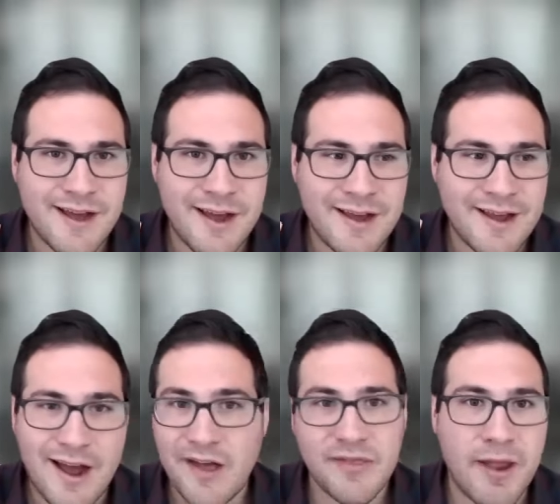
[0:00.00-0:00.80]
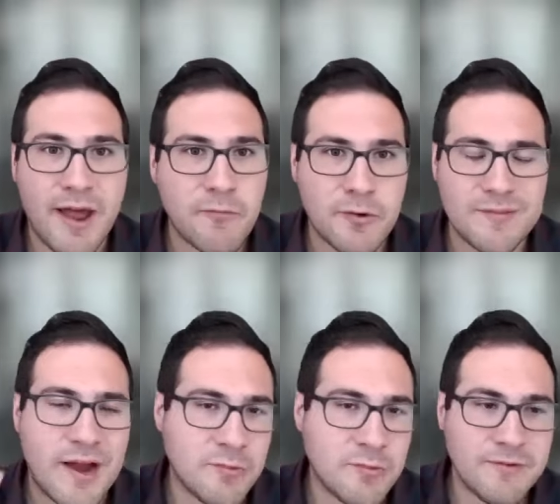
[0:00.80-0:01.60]
uh, on the platform
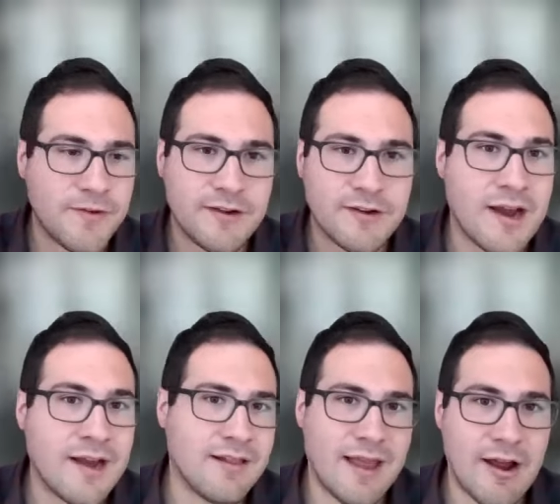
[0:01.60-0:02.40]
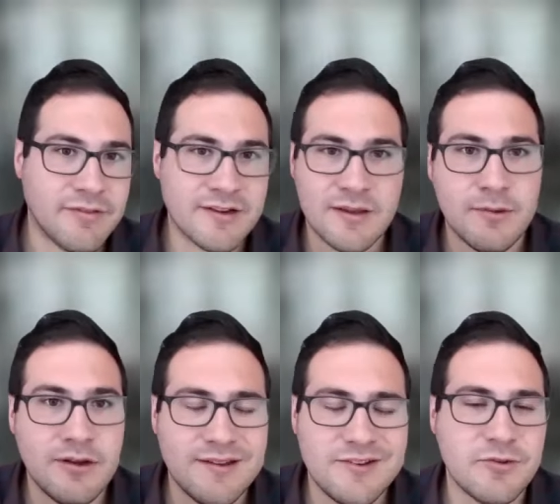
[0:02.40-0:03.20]
on WeFunder and allowed their
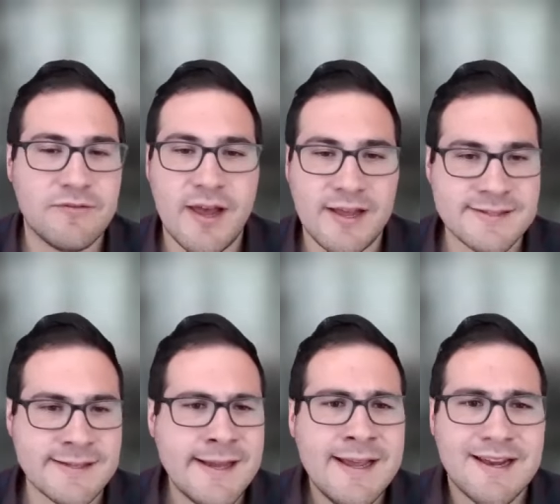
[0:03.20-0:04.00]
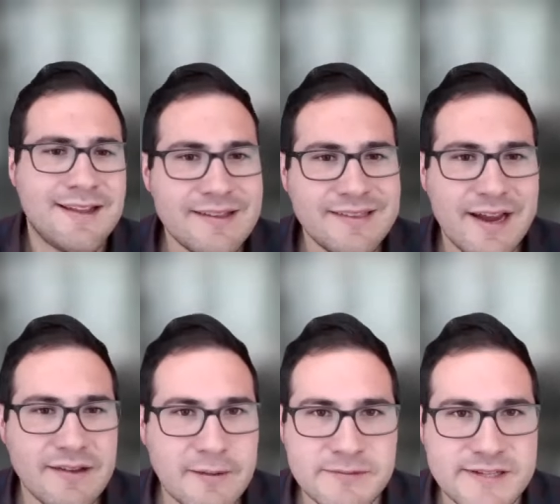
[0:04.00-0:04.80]
community to invest. I think they
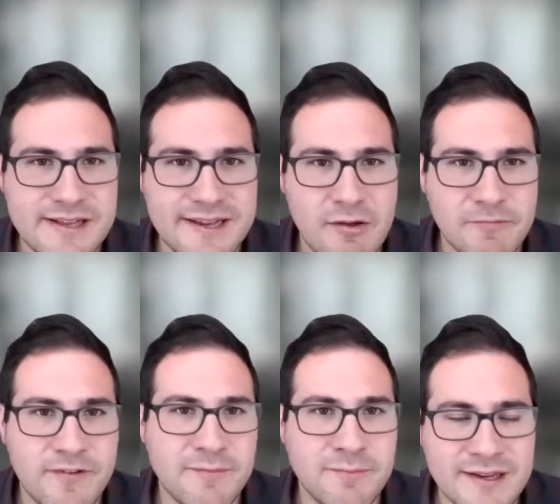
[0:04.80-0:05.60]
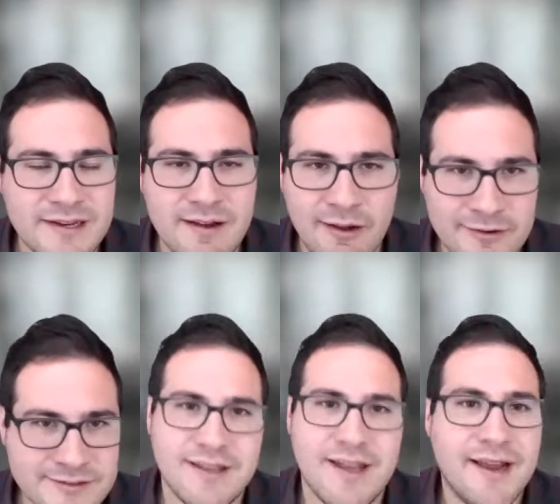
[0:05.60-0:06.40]
ended up selling out $5 million
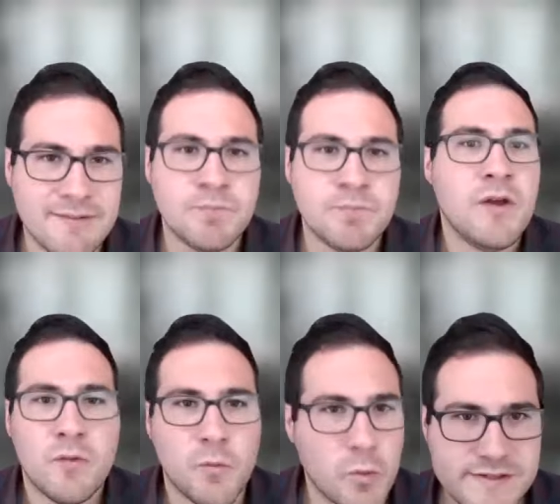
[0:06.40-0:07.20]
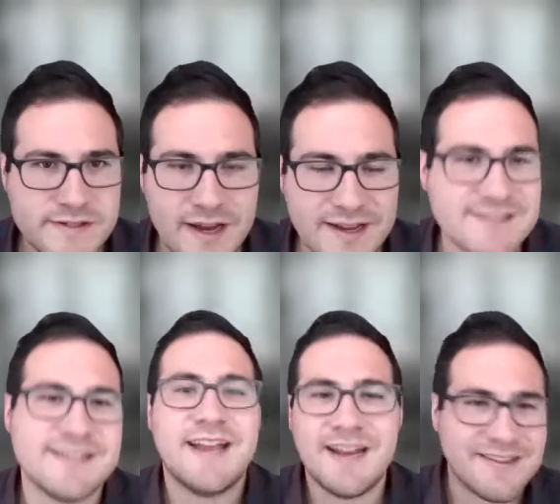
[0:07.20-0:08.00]
in like four seconds.
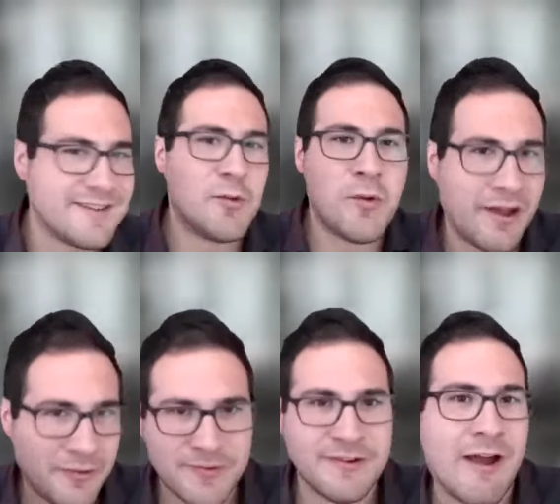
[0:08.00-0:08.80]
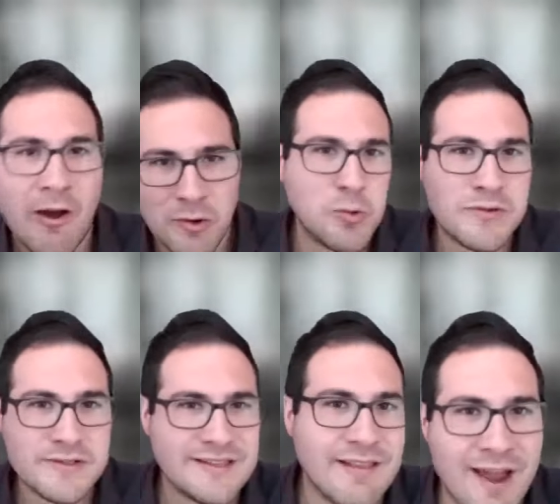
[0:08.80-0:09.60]
And then it took a while to figure out who
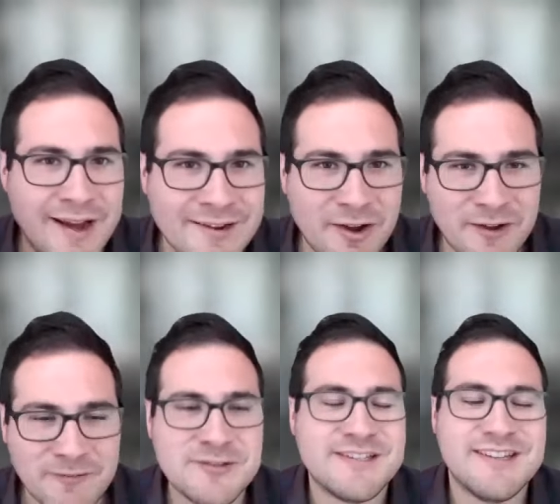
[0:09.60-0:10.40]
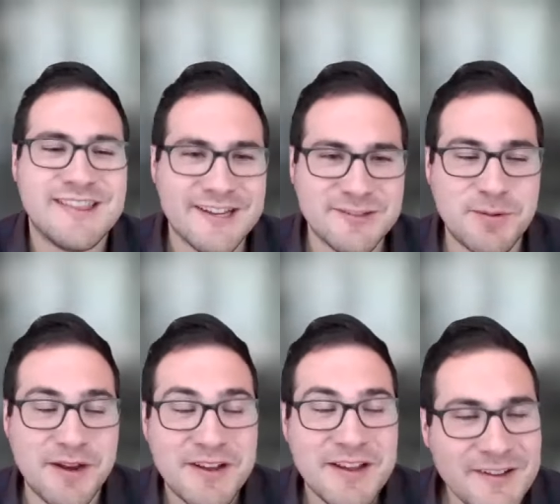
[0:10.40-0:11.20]
was in line and all of those good things, but